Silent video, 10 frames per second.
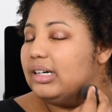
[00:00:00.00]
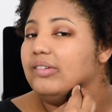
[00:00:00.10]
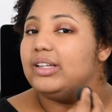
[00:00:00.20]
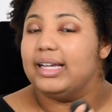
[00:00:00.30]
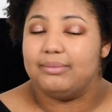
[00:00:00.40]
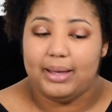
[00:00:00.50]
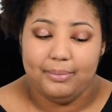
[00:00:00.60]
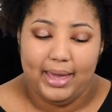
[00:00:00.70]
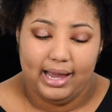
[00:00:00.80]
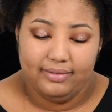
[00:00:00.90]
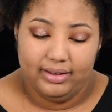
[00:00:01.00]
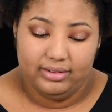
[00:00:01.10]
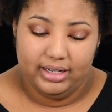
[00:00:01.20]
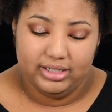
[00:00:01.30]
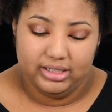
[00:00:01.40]
I feel like my MAC
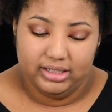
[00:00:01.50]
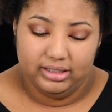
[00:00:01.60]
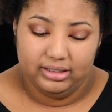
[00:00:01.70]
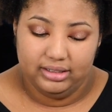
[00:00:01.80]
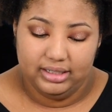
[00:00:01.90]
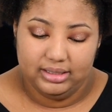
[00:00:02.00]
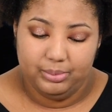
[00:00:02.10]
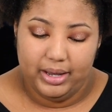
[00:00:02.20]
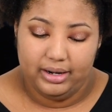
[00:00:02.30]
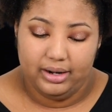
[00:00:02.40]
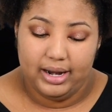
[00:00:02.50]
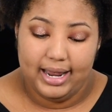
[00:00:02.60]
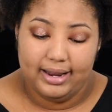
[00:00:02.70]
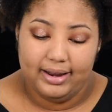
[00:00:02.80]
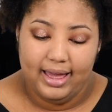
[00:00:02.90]
foundation is better,
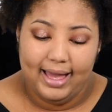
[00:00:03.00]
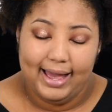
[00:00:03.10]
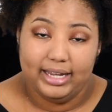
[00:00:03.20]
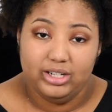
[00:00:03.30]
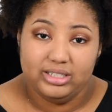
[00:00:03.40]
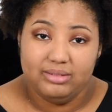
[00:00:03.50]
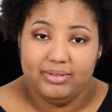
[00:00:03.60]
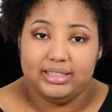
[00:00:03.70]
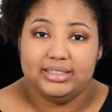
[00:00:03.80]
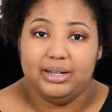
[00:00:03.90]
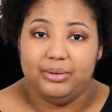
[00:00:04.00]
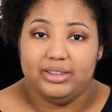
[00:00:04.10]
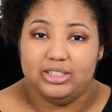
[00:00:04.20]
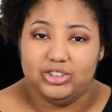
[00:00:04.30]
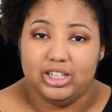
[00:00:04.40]
and I usually mix that
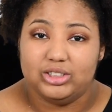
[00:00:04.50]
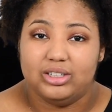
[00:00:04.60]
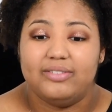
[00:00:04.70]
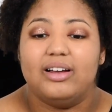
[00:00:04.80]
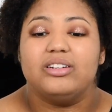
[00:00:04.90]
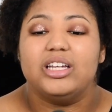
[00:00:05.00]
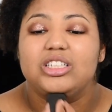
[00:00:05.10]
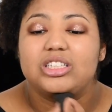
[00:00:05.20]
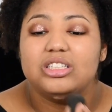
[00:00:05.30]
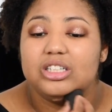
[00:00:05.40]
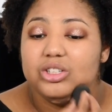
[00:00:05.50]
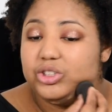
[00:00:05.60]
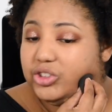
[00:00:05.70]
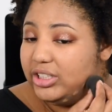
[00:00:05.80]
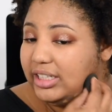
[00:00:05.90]
with the drugstore foundation, the
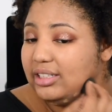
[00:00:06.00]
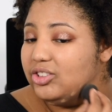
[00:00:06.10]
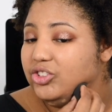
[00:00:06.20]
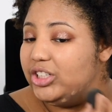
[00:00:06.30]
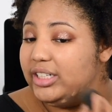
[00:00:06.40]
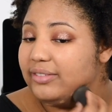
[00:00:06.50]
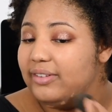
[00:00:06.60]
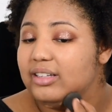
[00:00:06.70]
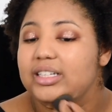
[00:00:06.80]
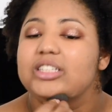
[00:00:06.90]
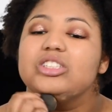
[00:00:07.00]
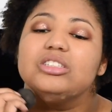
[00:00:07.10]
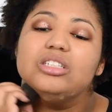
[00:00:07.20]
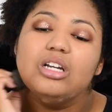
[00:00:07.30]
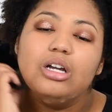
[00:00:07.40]
Neutrogena
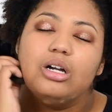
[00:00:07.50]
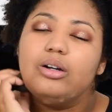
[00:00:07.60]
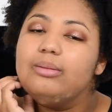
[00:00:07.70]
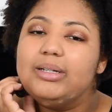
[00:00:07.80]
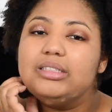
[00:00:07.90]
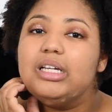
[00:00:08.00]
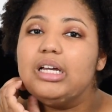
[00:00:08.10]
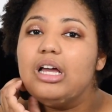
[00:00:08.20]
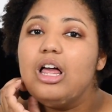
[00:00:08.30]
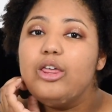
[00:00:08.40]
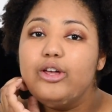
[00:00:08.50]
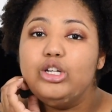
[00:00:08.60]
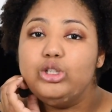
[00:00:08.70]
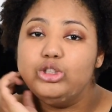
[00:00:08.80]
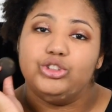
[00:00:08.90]
foundation. What am I saying? The
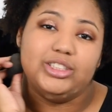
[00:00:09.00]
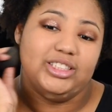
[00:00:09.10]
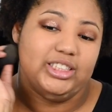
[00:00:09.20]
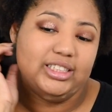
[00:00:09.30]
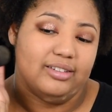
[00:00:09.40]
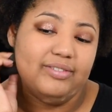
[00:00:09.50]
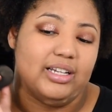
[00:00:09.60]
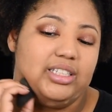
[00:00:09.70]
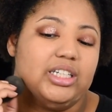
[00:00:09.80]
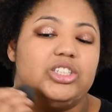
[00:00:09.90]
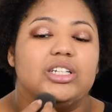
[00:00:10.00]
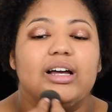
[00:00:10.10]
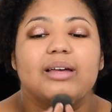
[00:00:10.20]
Neutrogena foundation.